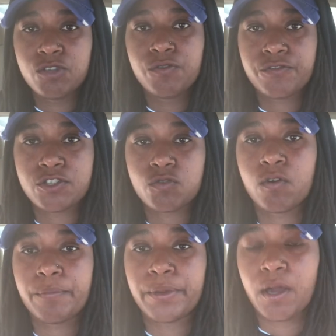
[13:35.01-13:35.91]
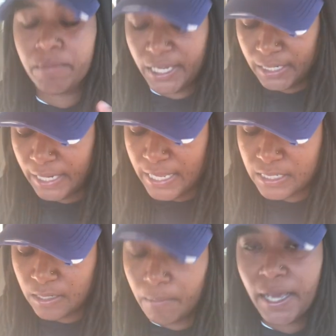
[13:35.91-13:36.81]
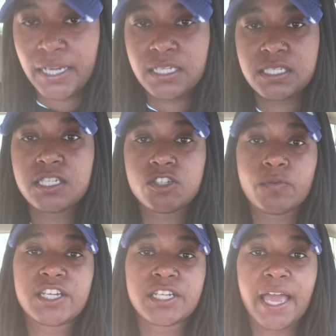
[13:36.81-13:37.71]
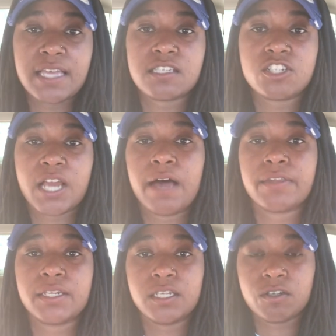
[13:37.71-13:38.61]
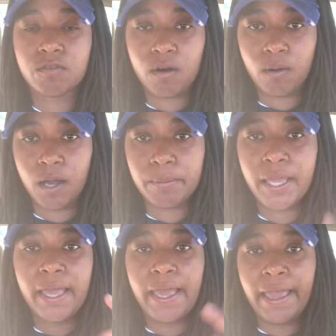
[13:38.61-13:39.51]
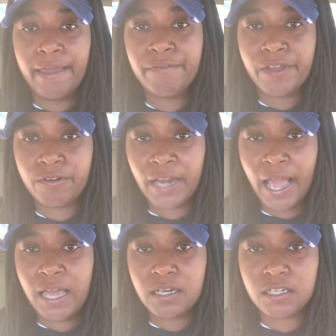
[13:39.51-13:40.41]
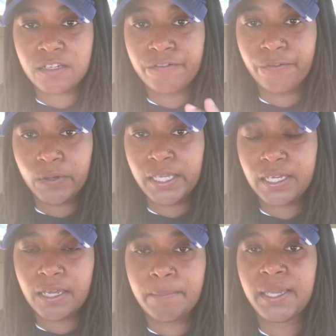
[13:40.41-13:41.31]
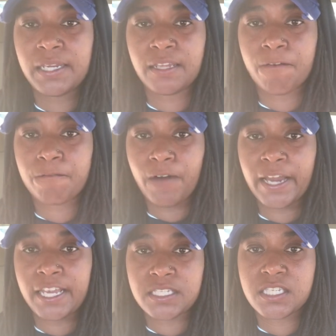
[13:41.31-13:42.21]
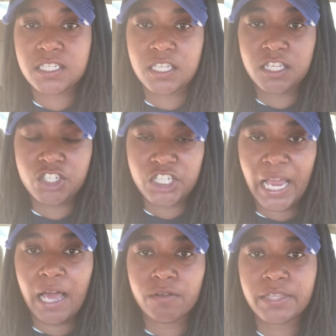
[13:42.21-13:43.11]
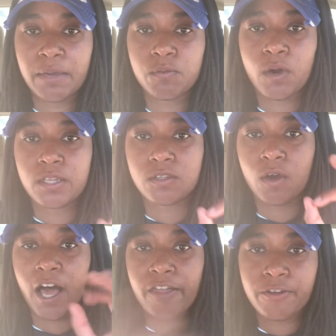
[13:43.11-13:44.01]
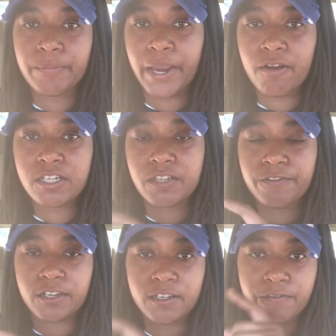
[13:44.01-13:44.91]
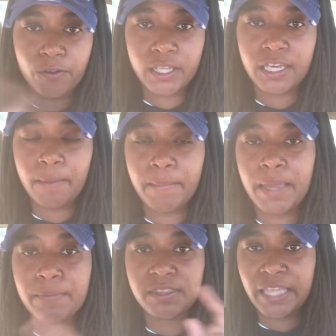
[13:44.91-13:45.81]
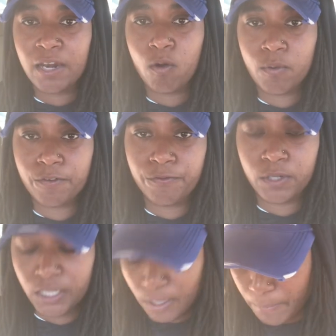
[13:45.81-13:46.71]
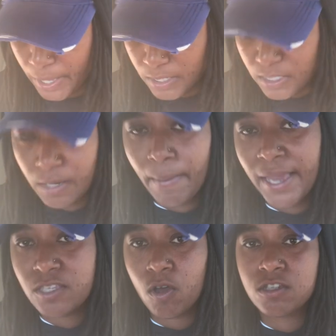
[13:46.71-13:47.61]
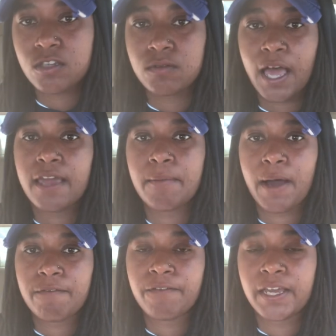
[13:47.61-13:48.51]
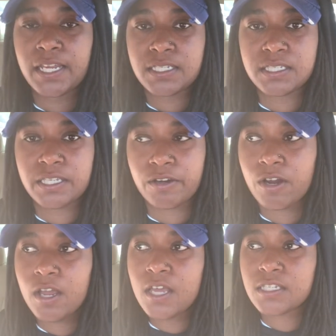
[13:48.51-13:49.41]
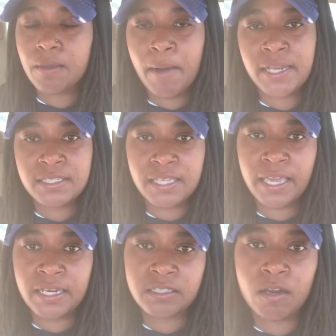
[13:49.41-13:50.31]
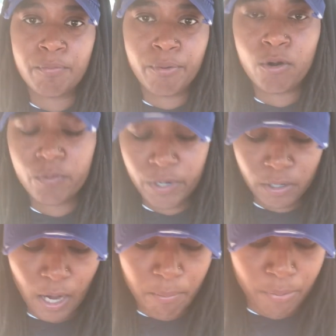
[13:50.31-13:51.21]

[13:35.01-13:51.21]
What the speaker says: too for Scorpio. I'm getting that somebody in a situation has a child, they need to grow up, and they're not fully committing their finances to the child. They want the other parent to fully commit, but they don't want to fully commit. And somebody's also lying about finances here. Somebody's saying that they're broke when they're not